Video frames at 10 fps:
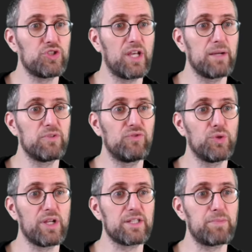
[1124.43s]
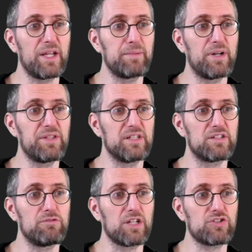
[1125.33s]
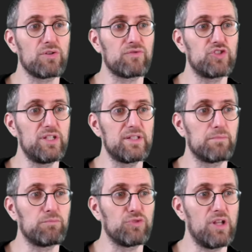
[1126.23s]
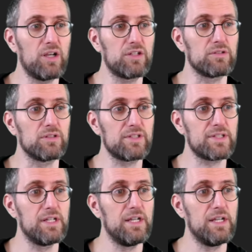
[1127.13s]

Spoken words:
can be fully explained by the interaction of genes and molecules,